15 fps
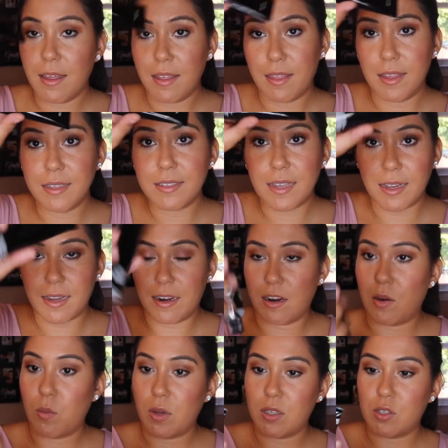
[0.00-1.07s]
this I
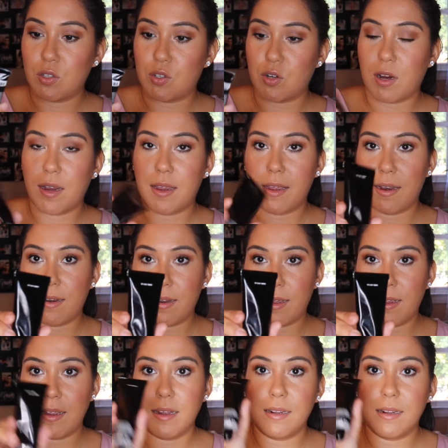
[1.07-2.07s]
cannot wait to try at night.